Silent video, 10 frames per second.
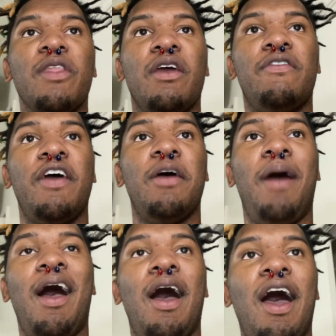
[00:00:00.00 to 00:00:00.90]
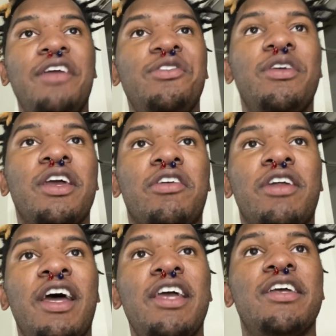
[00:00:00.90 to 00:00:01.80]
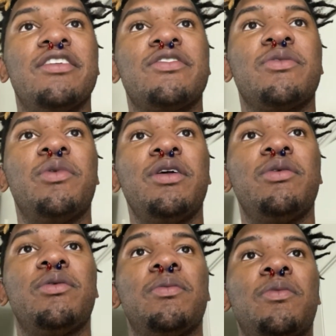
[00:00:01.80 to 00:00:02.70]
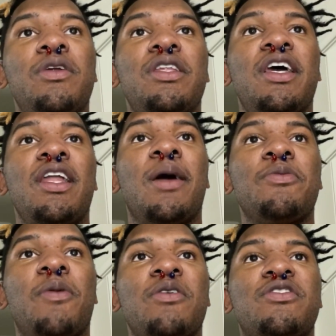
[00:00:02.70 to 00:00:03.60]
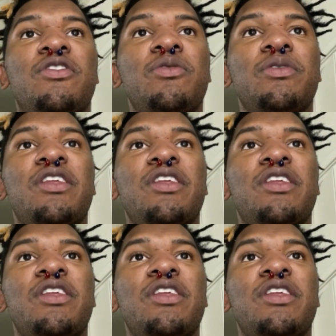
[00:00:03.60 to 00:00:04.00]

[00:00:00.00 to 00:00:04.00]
Fam, how, how you get grenades? What what the hell I'm supposed to do with